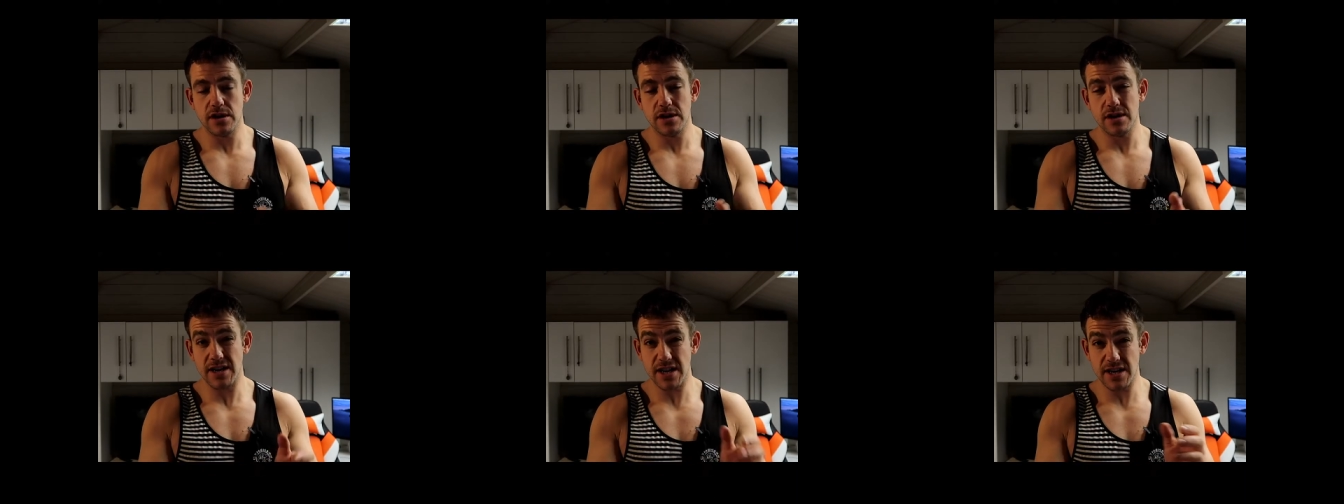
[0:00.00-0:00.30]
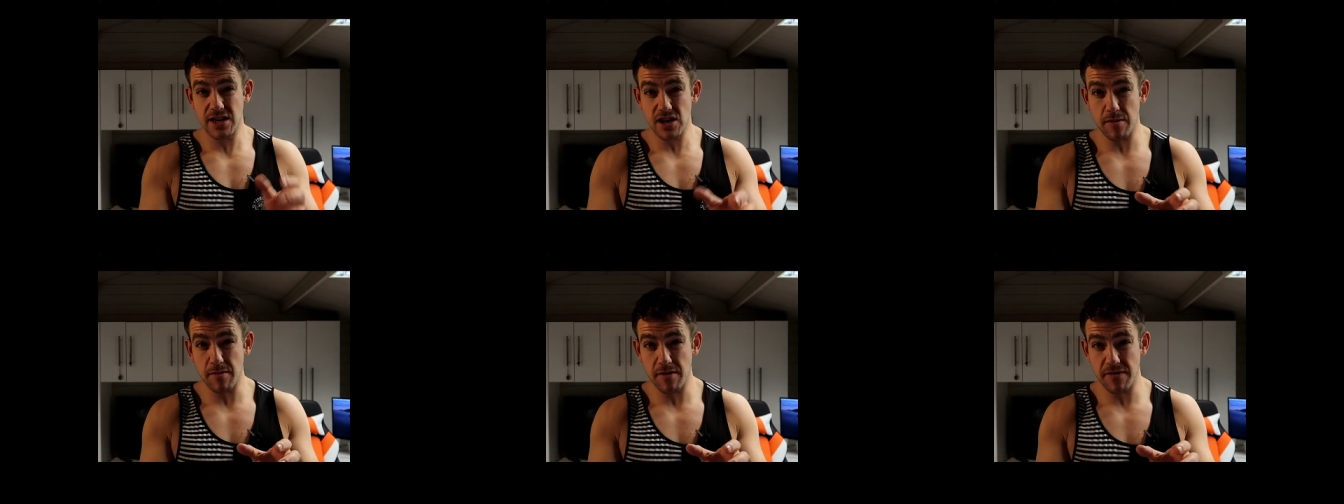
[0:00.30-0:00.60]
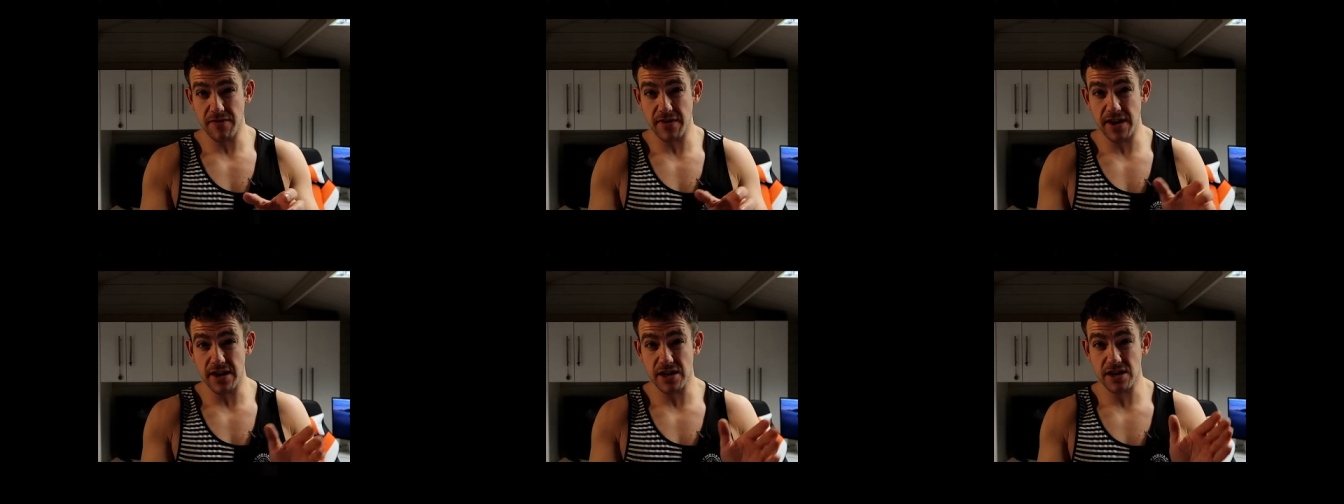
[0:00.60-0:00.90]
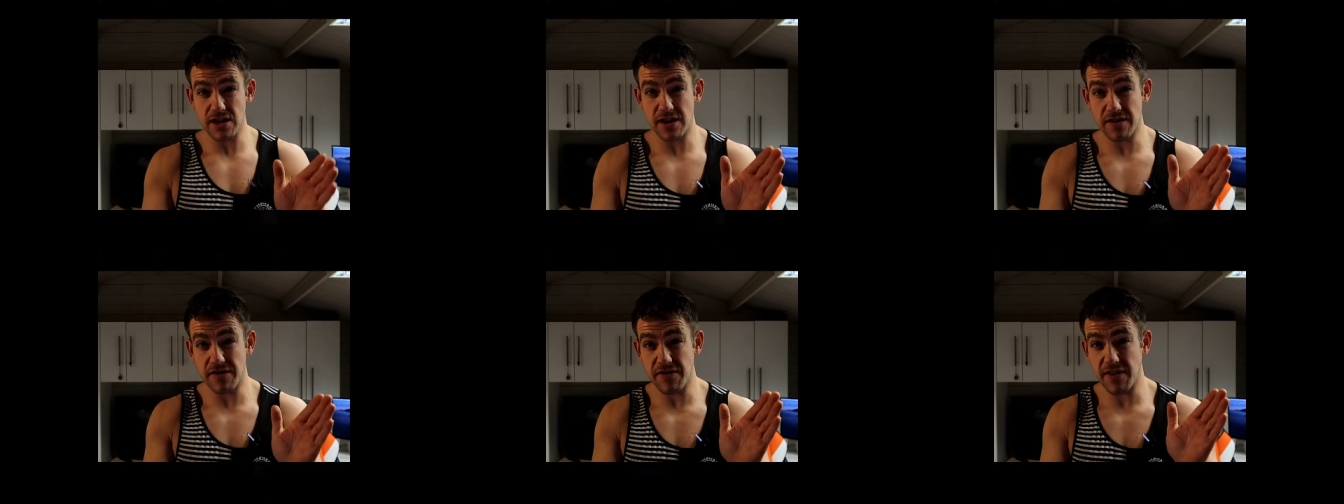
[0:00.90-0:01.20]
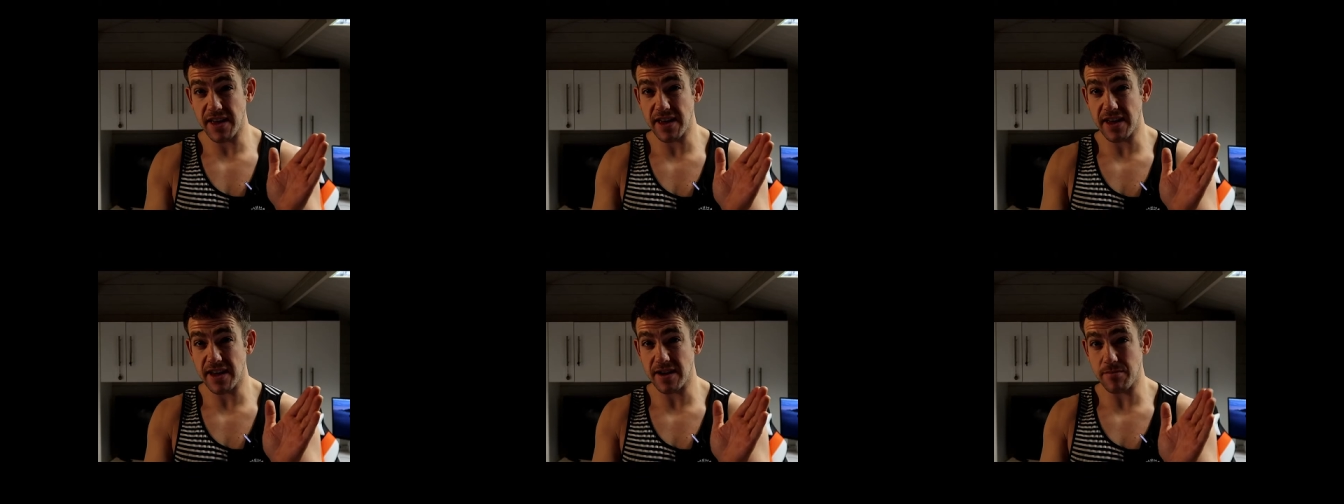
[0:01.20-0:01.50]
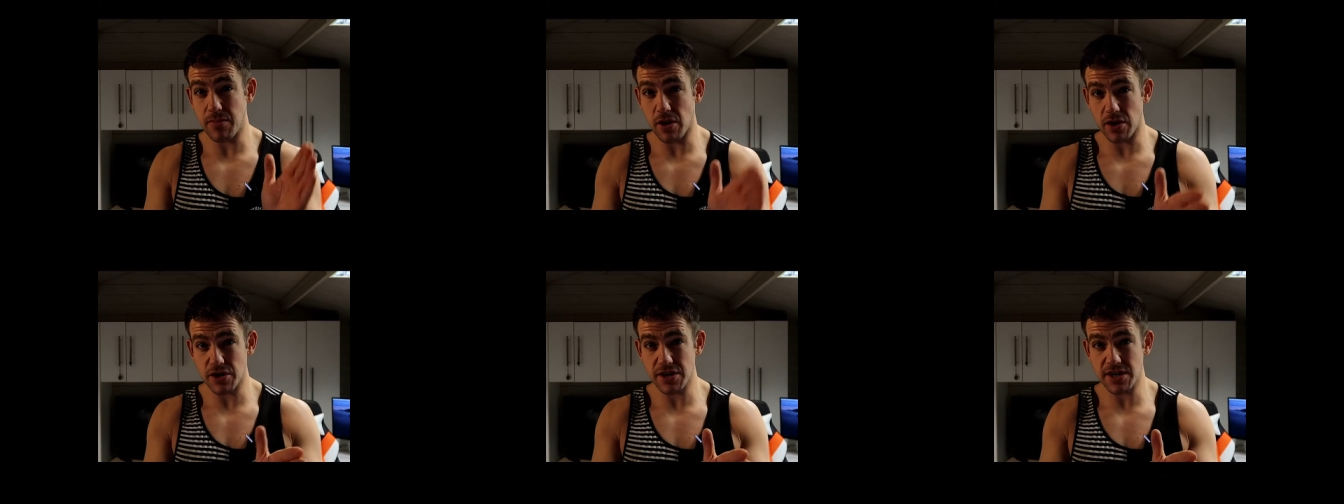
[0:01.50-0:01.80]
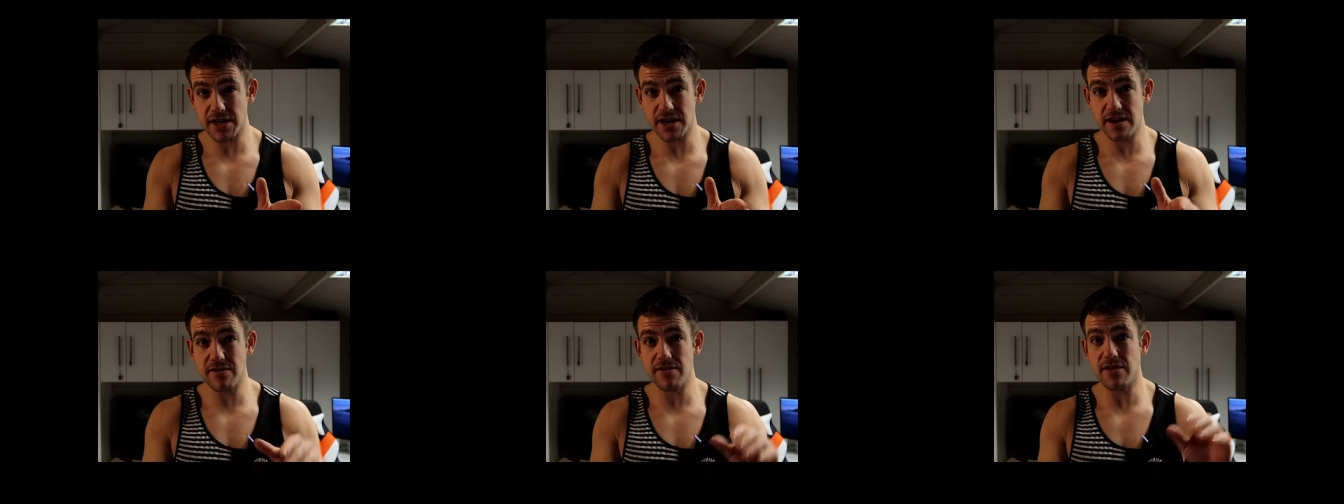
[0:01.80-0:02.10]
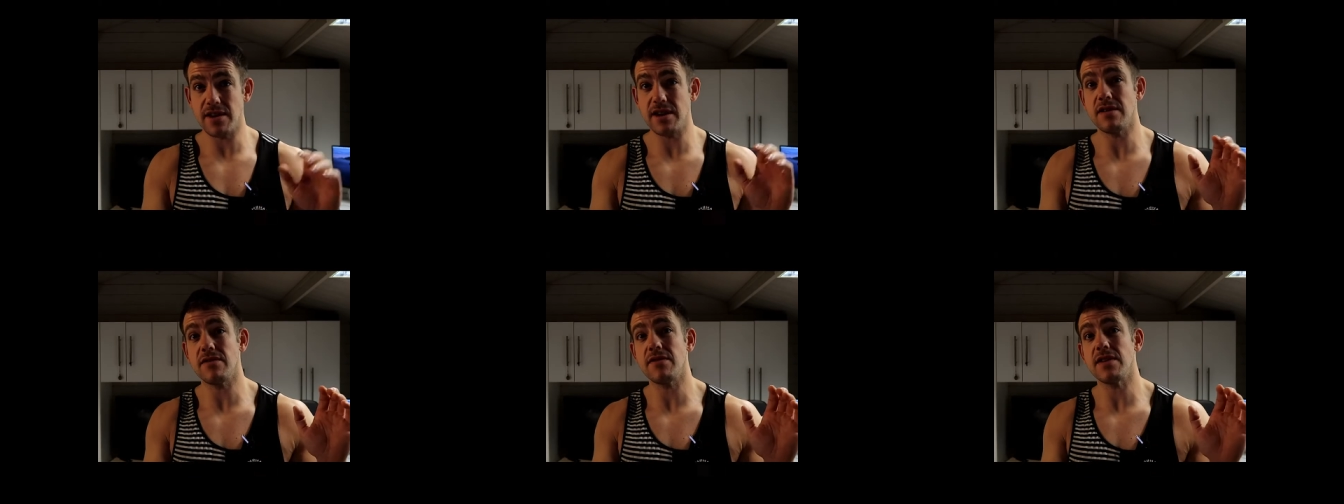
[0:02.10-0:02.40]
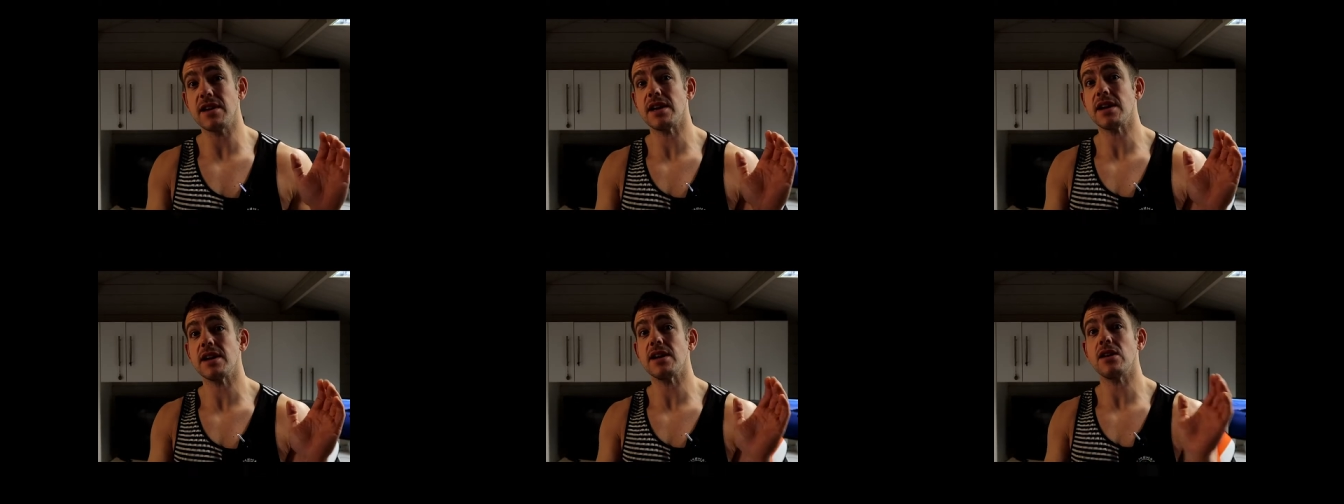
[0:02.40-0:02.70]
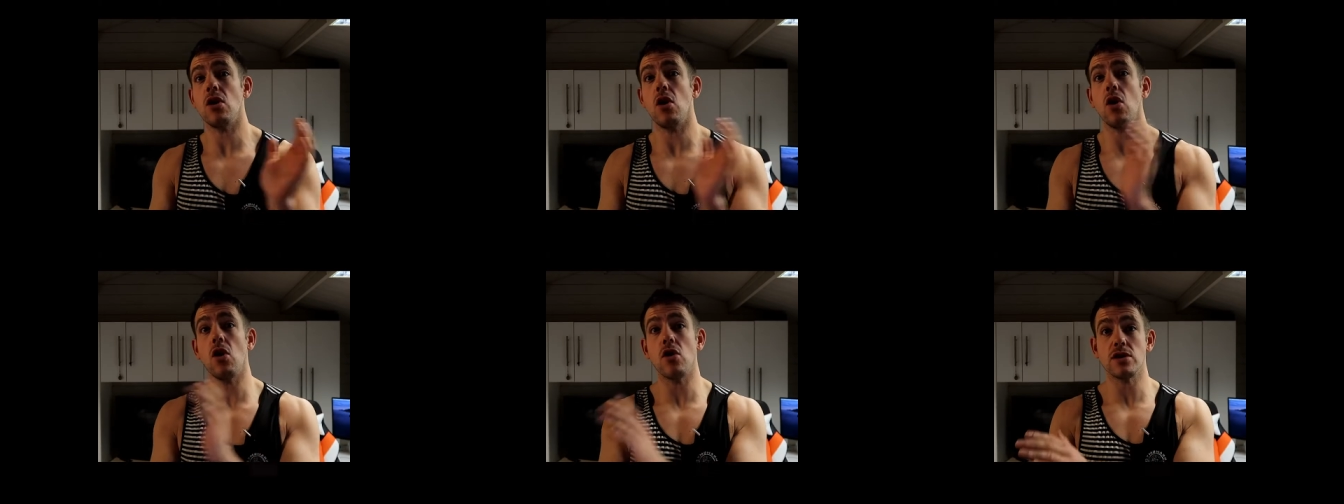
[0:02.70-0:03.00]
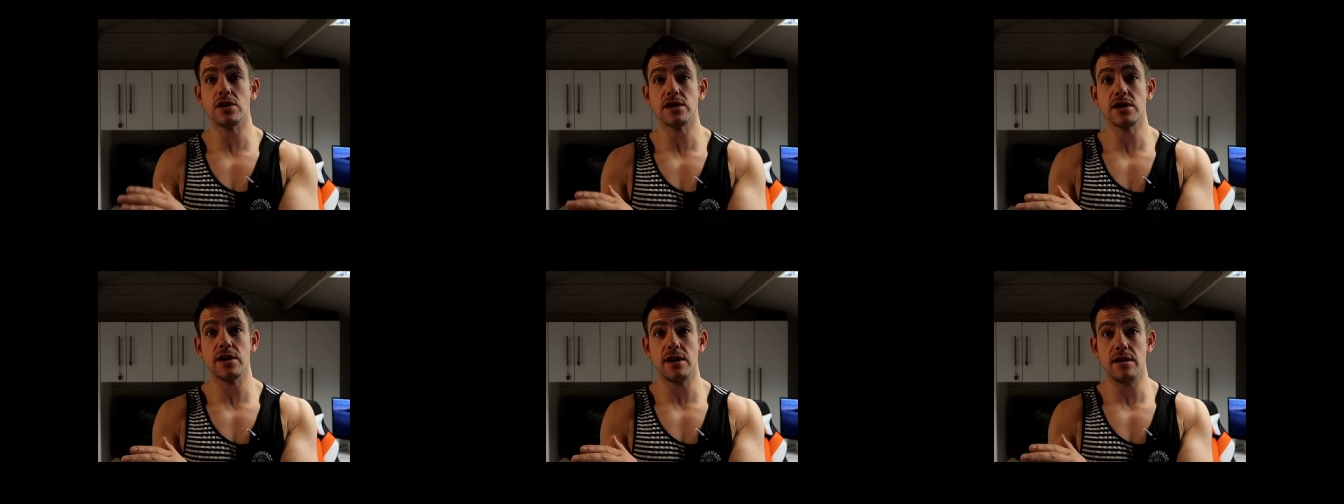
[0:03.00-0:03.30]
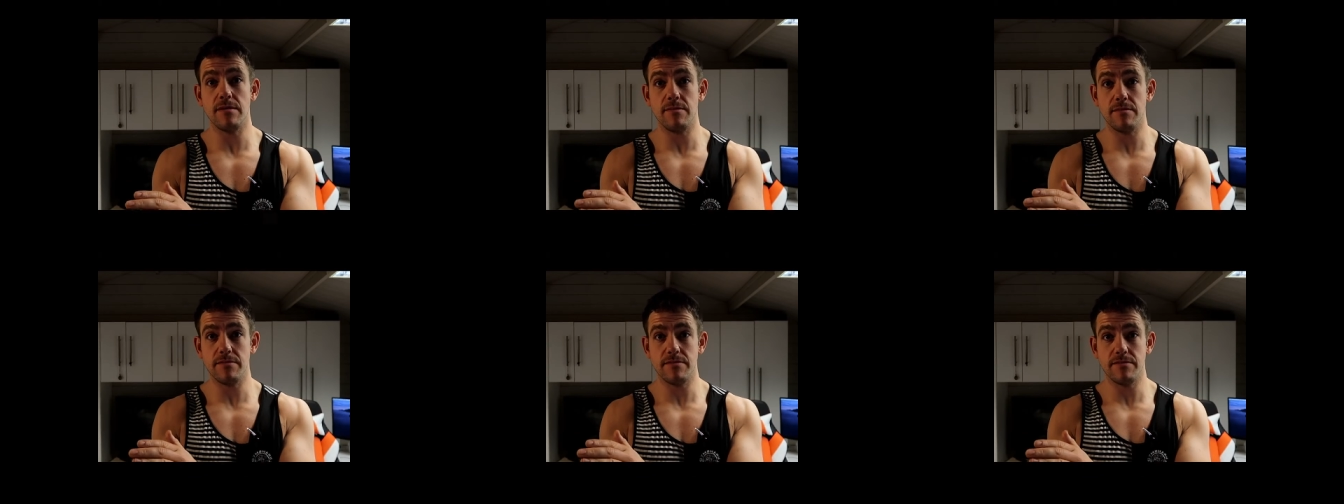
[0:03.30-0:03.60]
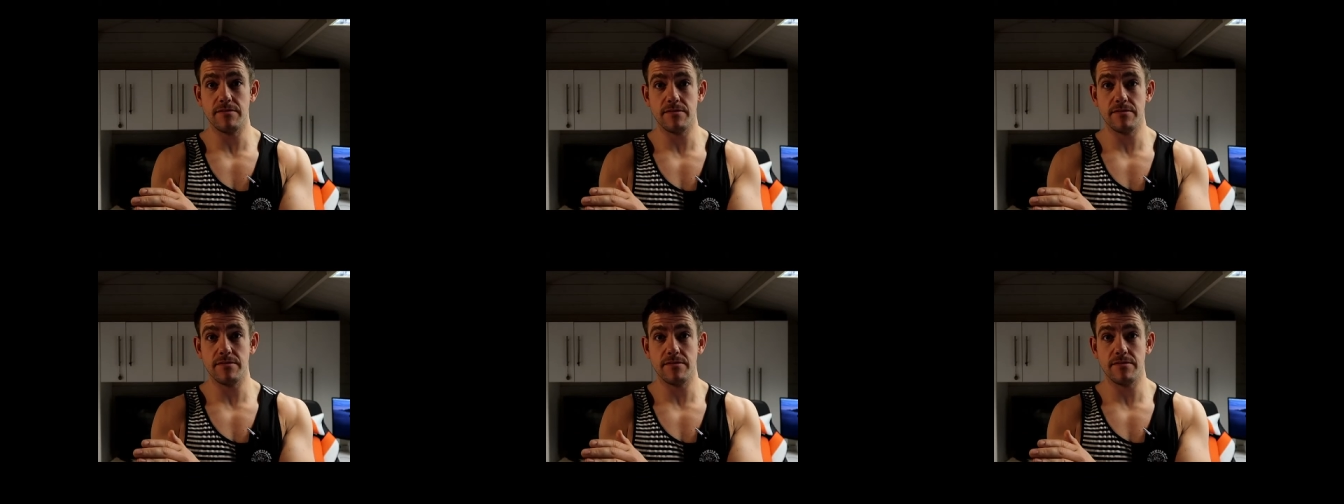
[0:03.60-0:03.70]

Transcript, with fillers: This type of thing. So you're thinking positive and you're thinking long term.